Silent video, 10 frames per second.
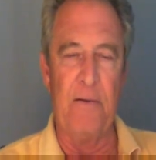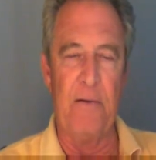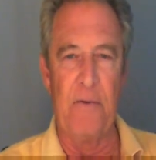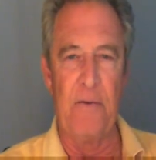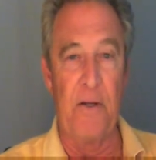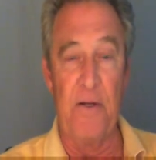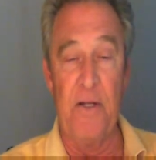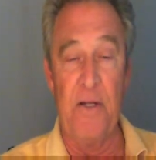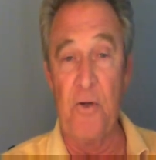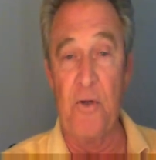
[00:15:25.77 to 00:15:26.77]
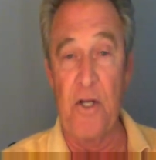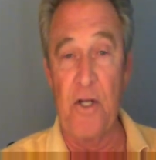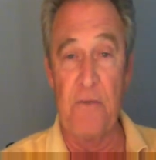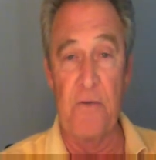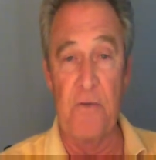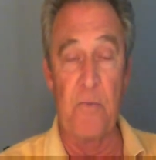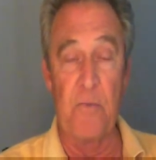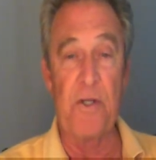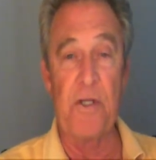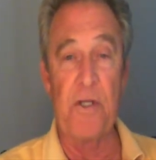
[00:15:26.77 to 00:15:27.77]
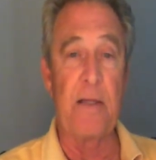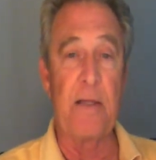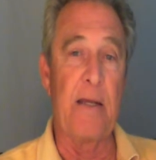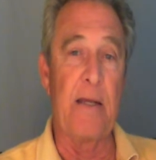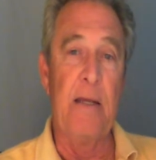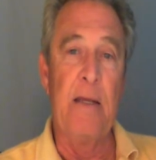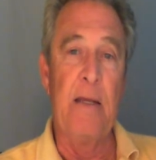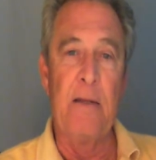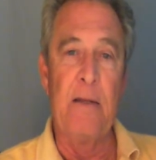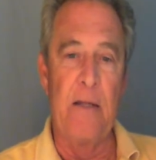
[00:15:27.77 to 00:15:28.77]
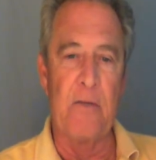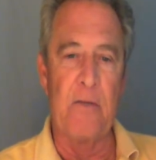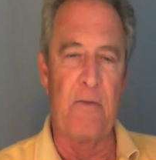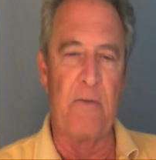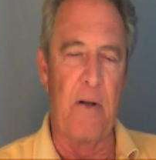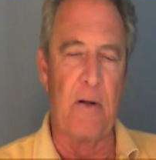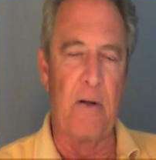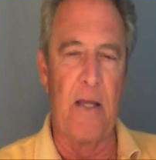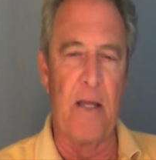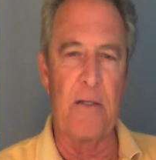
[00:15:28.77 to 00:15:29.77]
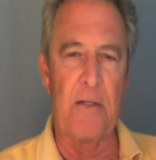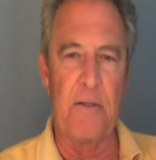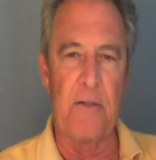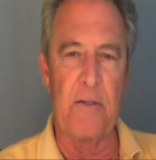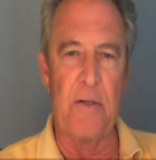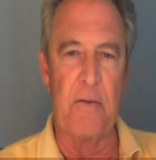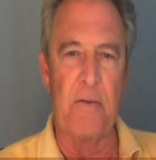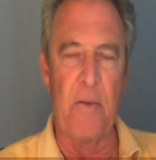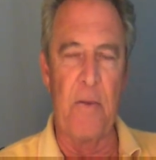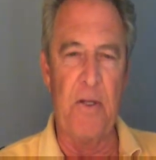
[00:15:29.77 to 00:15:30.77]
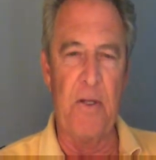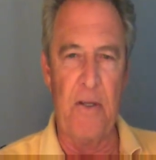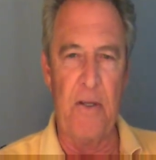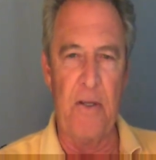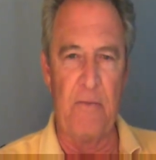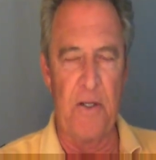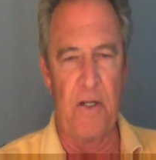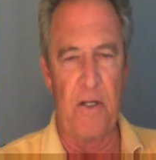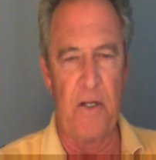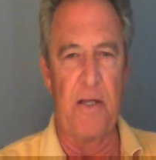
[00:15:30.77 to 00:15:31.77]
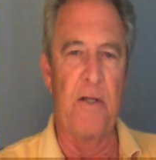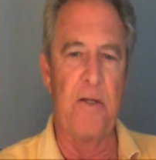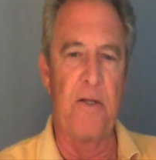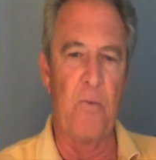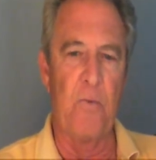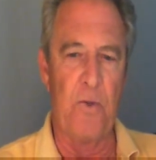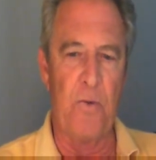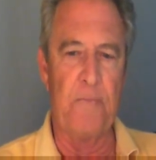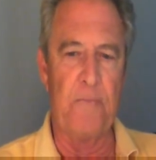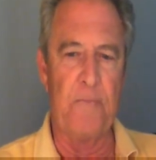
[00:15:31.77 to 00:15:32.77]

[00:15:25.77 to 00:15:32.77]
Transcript: you're going to need to adjust it for some reason like that, then that's what the final glass list, the elevation glass list will do.